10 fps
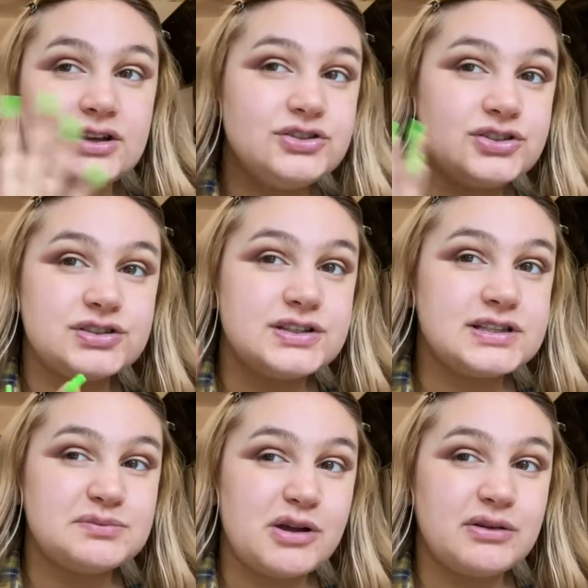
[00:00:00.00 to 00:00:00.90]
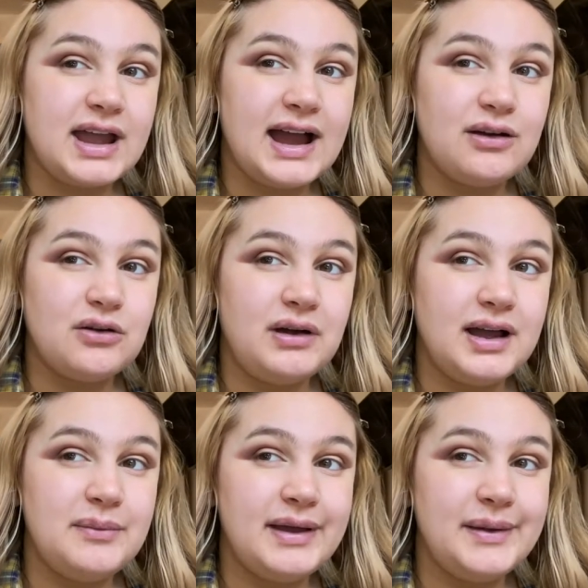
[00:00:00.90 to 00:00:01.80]
just to smoke it out quite
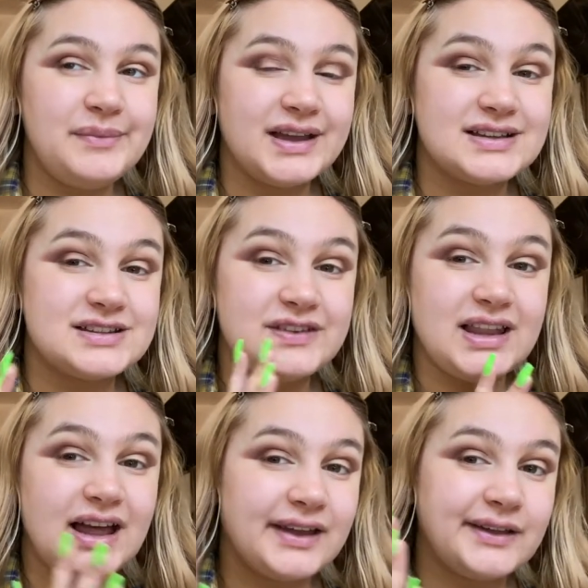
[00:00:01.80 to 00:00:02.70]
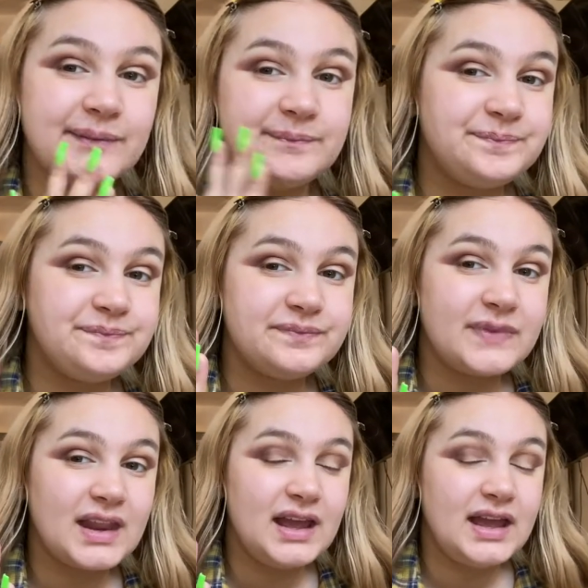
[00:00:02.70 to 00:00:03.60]
a bit because I feel like
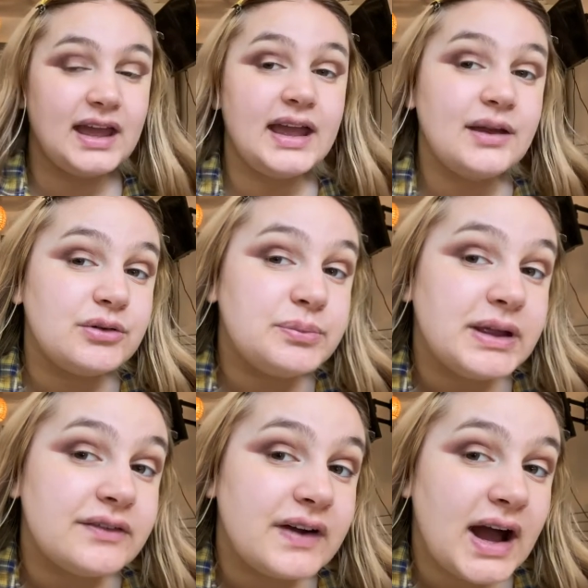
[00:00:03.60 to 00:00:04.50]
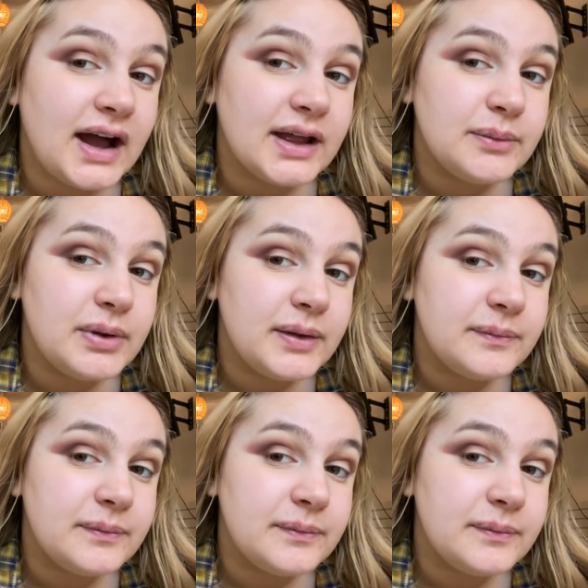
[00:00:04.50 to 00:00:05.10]
it would be a vibe.